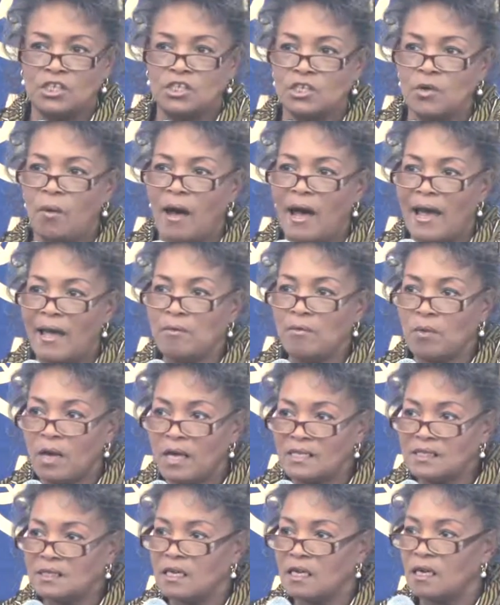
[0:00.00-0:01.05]
So I
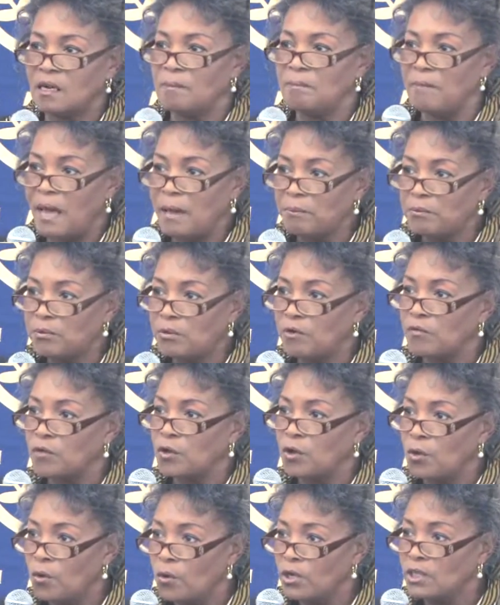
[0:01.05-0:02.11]
was a member of the
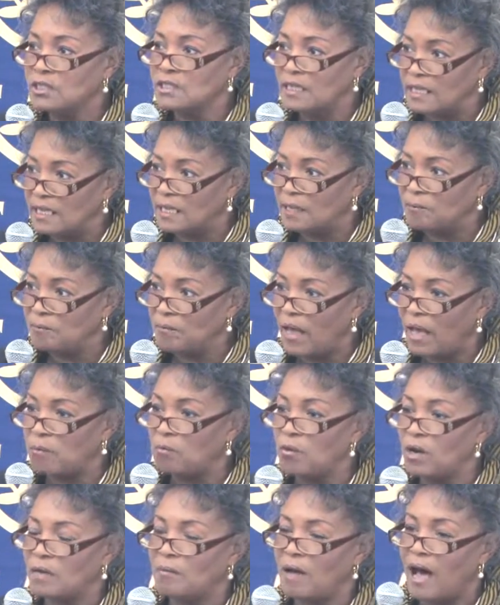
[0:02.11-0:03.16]
core team, and
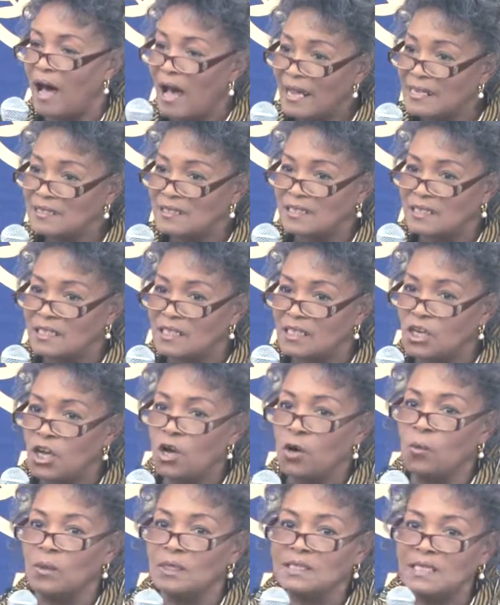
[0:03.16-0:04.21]
what I did
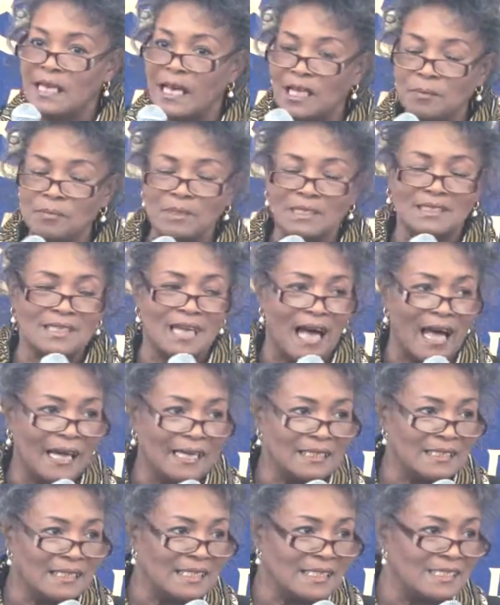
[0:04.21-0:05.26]
was help the
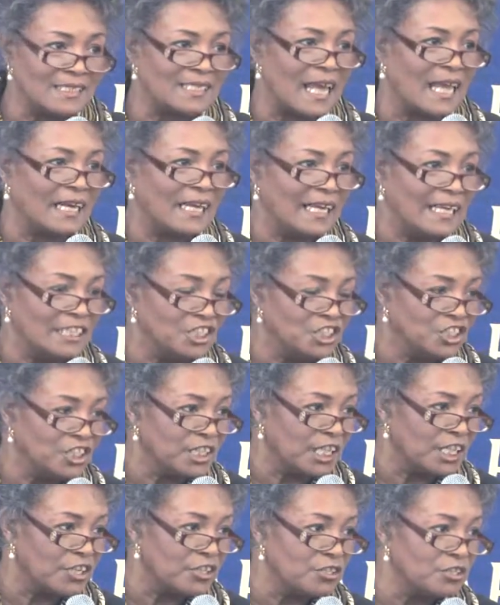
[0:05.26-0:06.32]
scientists and
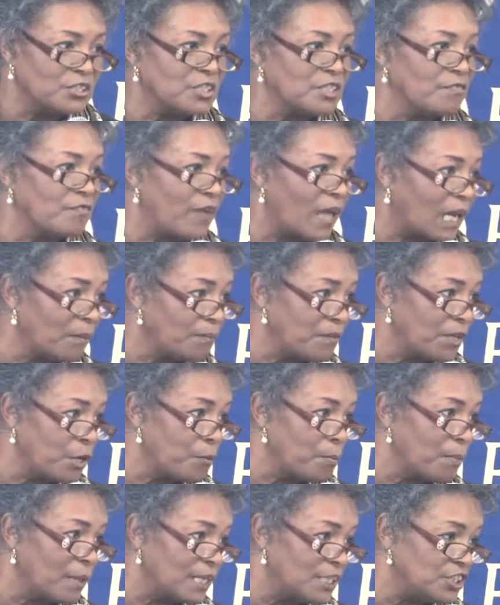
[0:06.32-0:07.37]
engineers develop their
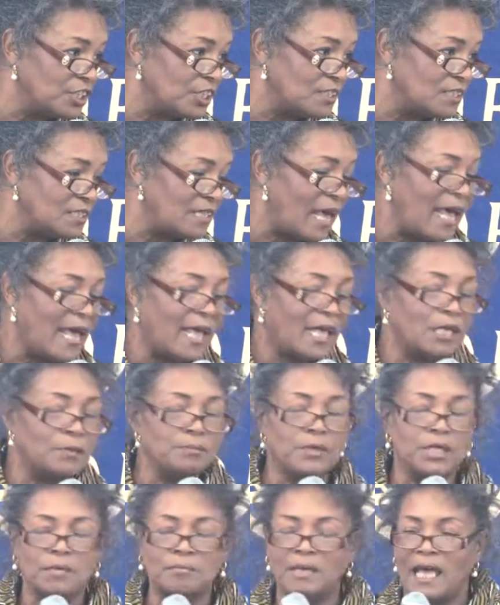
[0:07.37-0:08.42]
budgets,
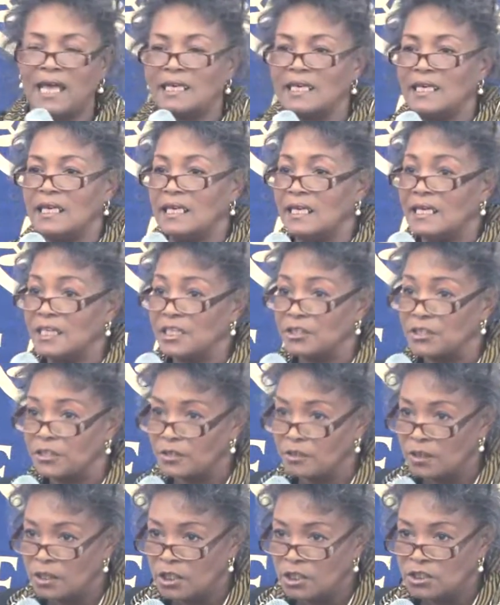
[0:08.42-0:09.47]
help them
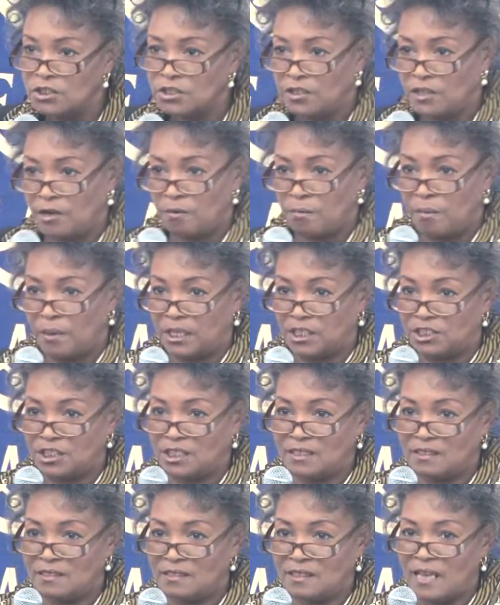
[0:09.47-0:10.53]
adhere to their
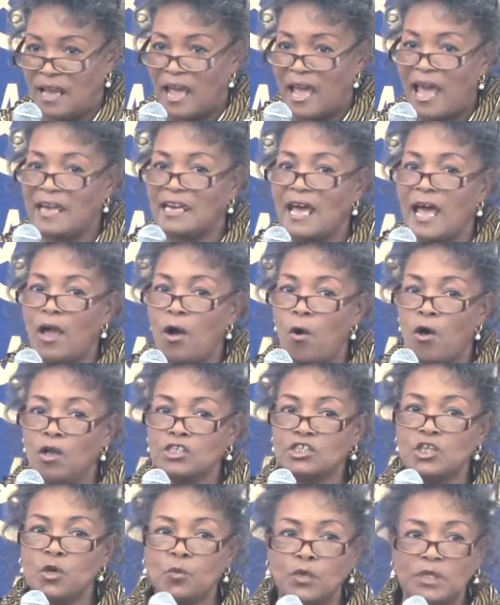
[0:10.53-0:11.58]
budgets, and I
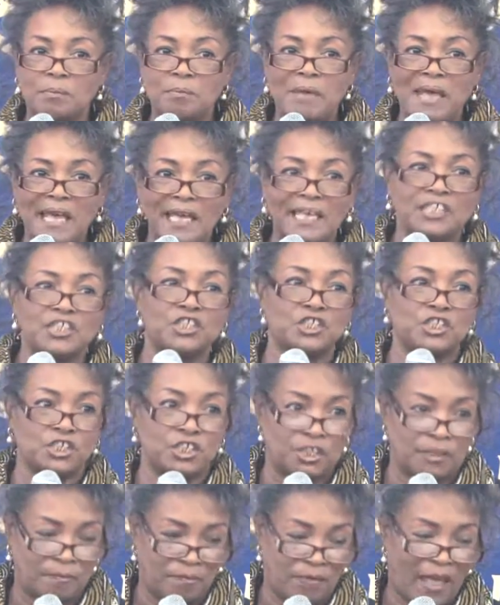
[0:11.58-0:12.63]
also would
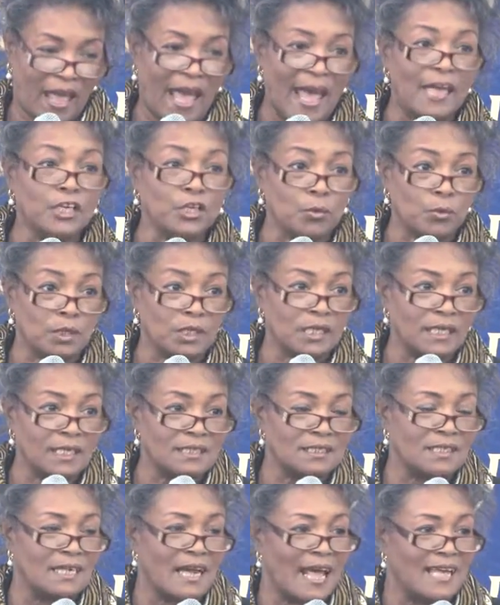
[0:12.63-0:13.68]
pitch annually
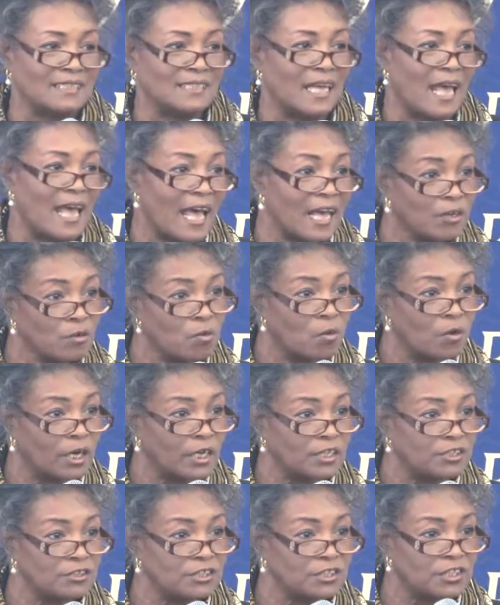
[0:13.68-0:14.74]
to NASA
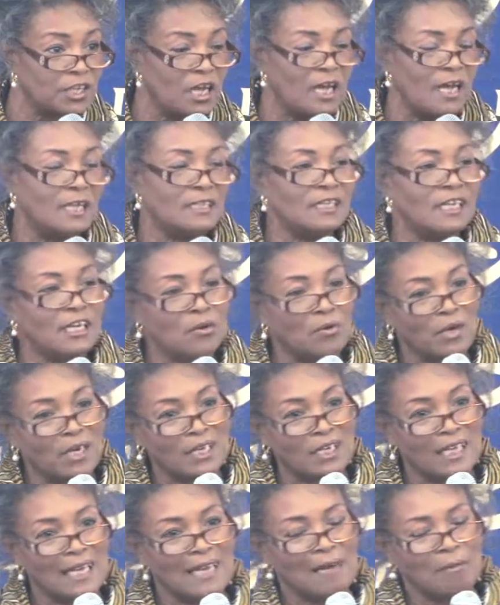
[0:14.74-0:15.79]
headquarters in order
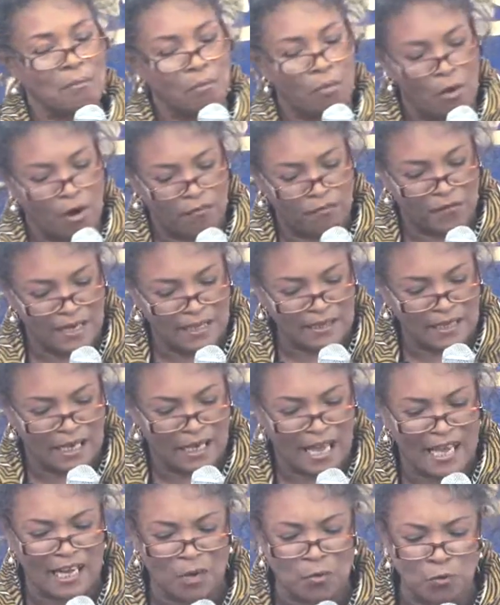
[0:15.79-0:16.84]
to get more funding.
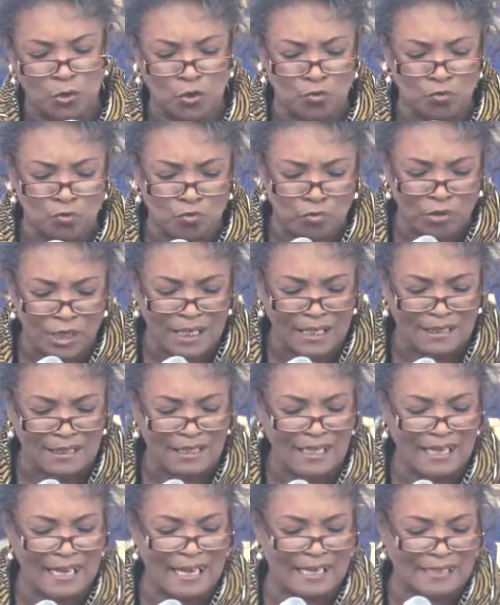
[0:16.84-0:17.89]
And it was
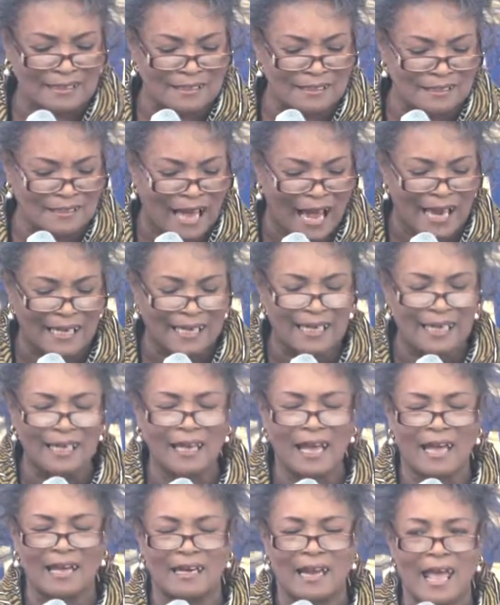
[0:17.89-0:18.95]
really
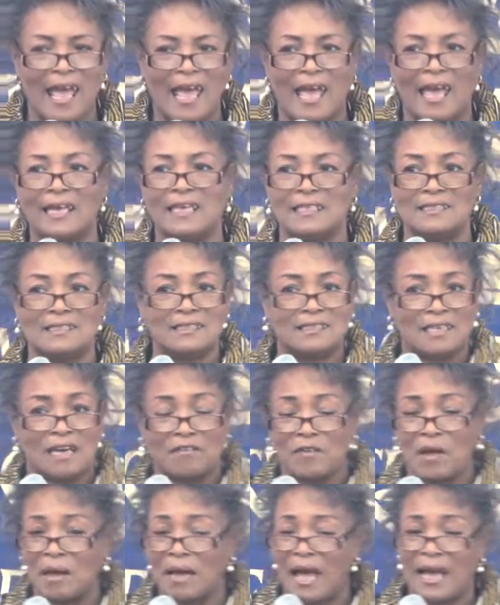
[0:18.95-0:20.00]
exciting and heady
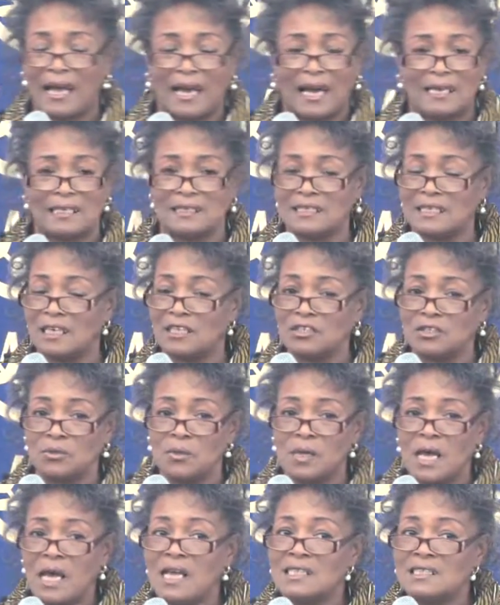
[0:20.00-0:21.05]
stuff. I gotta tell you,
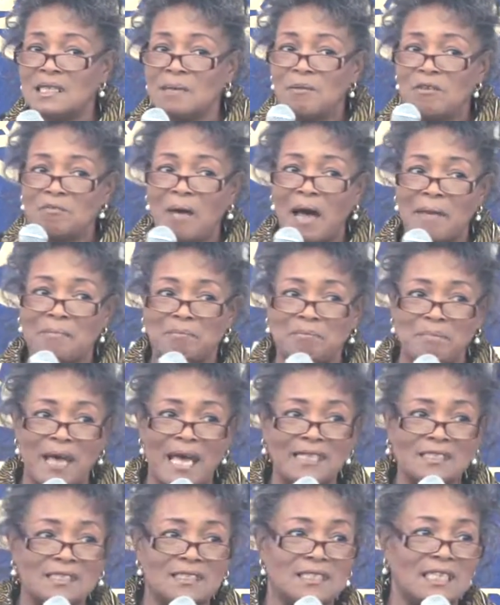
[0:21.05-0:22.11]
some of my
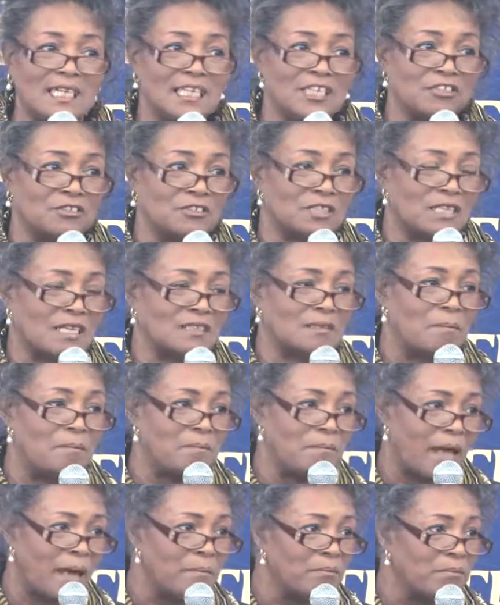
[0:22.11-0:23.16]
best years as a
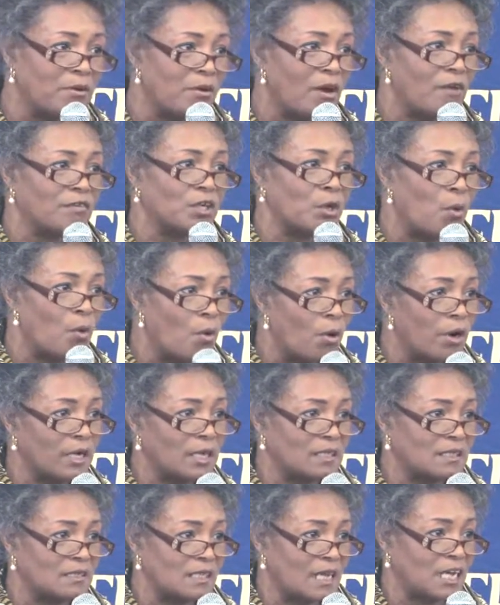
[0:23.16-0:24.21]
member of an
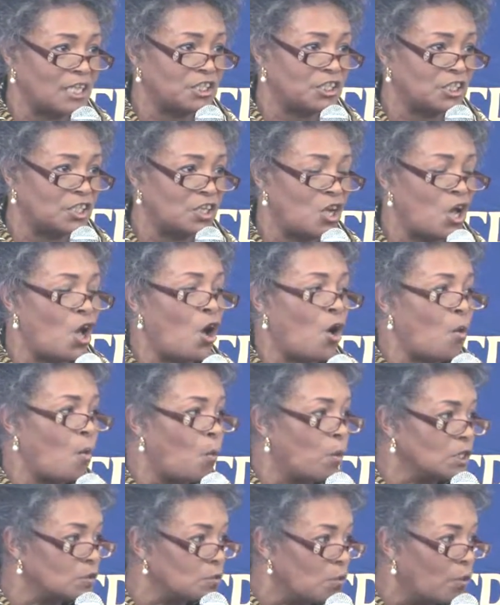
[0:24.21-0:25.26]
organization
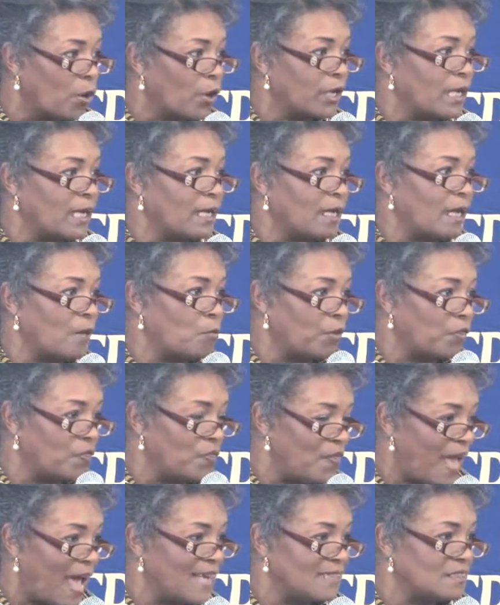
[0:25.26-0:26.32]
was working with
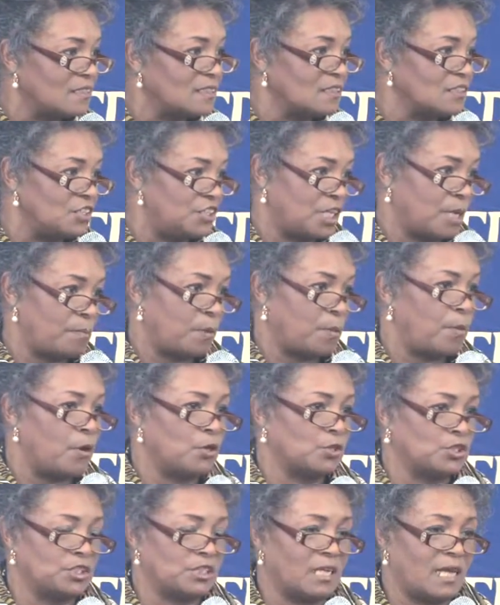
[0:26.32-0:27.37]
NASA's Jet
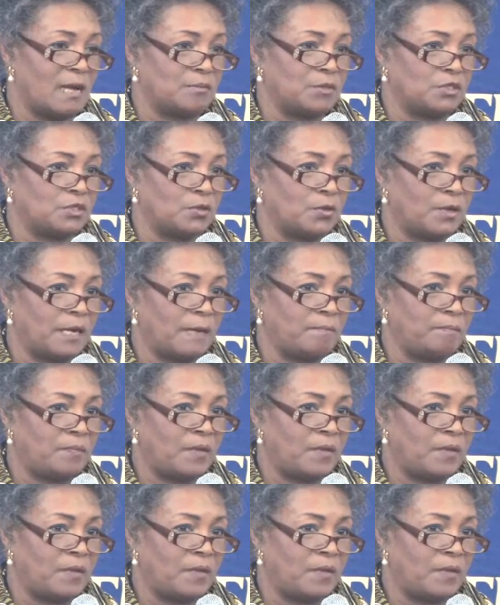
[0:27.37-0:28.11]
Propulsion Laboratory.